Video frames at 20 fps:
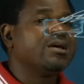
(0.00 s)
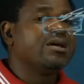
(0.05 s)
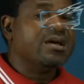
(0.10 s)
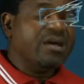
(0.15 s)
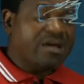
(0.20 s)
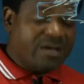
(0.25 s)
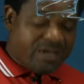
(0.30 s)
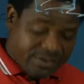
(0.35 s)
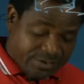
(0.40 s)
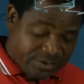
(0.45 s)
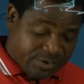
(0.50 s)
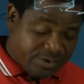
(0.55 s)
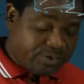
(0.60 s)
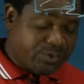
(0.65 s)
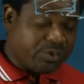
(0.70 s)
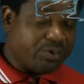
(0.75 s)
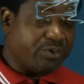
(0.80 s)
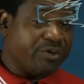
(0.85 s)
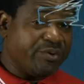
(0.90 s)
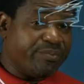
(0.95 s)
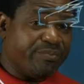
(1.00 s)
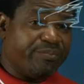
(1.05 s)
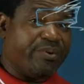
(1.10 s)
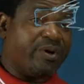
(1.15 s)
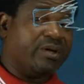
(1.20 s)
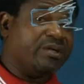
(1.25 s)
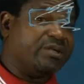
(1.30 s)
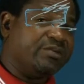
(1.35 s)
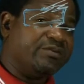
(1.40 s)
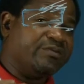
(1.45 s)
It's also
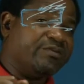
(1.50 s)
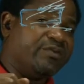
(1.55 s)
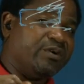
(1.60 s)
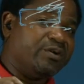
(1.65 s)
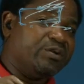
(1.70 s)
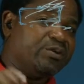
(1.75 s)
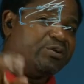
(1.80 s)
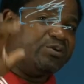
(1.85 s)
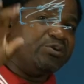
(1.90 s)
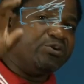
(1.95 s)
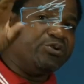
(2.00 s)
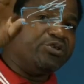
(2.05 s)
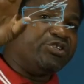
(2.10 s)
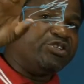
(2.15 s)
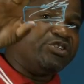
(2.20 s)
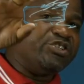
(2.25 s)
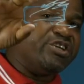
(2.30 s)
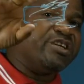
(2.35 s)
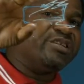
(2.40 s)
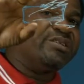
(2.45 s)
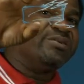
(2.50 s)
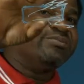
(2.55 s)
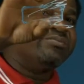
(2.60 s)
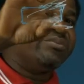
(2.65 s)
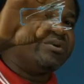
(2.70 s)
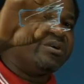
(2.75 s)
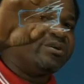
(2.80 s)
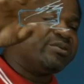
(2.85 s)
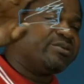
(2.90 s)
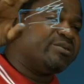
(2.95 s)
important for you to shade the
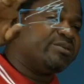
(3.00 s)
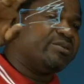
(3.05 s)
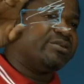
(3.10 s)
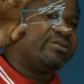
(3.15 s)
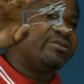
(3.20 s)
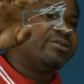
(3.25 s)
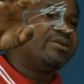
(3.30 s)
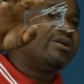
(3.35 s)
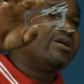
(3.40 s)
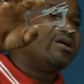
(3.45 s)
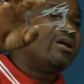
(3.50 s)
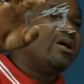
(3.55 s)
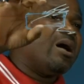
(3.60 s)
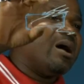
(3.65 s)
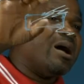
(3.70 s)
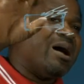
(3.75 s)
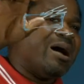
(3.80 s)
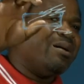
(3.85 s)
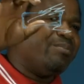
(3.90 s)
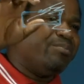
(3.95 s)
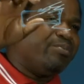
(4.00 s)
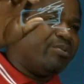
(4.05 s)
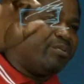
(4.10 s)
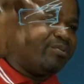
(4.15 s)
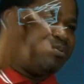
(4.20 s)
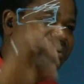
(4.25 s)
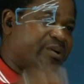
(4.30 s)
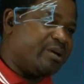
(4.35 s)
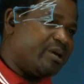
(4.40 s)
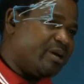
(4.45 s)
boxes
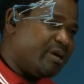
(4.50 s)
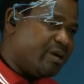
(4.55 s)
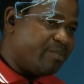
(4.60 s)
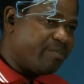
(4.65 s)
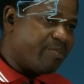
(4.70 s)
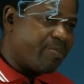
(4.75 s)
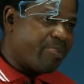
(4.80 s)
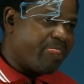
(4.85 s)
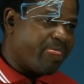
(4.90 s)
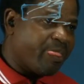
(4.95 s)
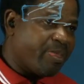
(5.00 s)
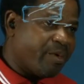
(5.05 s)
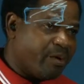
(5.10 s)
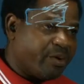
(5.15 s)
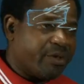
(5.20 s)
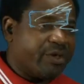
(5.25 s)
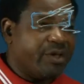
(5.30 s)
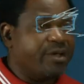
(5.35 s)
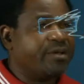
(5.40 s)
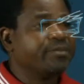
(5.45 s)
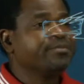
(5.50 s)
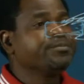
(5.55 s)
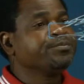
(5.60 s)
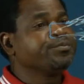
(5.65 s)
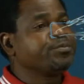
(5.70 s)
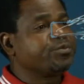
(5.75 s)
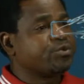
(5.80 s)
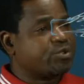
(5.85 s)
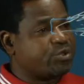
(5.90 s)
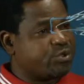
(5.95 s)
appropriately, okay,
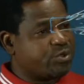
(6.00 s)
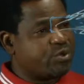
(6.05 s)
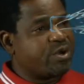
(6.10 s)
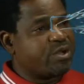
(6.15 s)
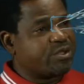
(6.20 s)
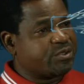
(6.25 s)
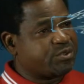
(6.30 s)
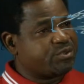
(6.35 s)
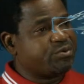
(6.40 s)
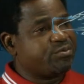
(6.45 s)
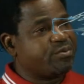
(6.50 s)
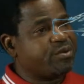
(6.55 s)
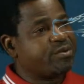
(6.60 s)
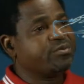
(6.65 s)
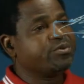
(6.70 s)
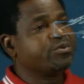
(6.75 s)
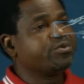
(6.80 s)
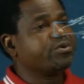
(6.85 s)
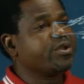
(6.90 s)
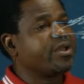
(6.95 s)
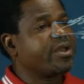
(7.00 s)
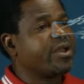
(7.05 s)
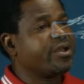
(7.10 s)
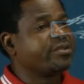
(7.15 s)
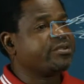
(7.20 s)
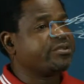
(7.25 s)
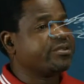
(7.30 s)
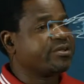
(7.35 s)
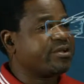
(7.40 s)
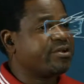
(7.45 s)
so as to be able to get
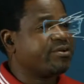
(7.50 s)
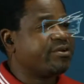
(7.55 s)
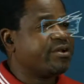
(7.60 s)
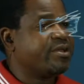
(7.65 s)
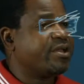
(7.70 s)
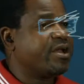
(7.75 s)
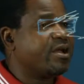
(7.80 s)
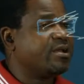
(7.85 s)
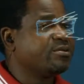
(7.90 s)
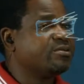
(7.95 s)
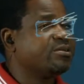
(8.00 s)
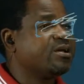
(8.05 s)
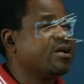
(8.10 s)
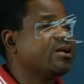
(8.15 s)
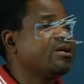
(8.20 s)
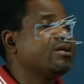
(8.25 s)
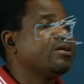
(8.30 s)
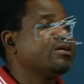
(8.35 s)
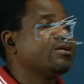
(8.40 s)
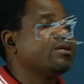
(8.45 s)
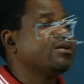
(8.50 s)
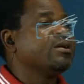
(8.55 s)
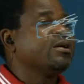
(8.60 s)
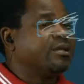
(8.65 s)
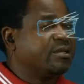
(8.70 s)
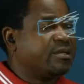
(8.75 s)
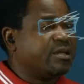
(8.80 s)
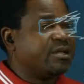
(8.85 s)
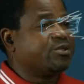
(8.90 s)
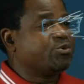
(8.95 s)
the correct answer
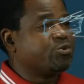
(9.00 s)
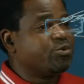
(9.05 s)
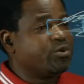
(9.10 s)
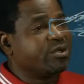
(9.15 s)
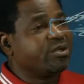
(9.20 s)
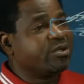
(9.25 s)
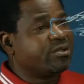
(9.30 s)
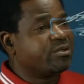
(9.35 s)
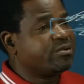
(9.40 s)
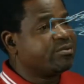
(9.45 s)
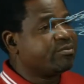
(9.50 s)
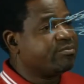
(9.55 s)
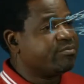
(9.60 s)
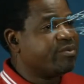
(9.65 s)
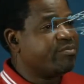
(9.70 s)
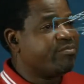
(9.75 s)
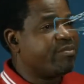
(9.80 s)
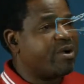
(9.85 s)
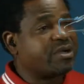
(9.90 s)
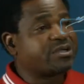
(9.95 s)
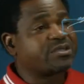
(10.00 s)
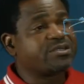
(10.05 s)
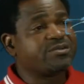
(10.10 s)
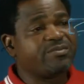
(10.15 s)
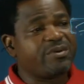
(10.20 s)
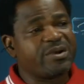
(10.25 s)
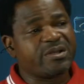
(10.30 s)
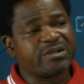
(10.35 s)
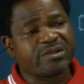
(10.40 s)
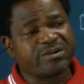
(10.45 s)
that will be marked by
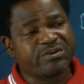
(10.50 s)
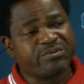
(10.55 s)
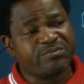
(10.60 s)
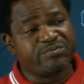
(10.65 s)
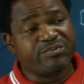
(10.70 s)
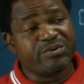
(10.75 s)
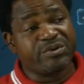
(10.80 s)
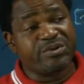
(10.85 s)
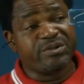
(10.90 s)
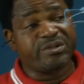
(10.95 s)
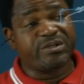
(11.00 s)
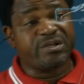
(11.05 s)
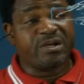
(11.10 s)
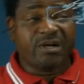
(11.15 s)
the computer.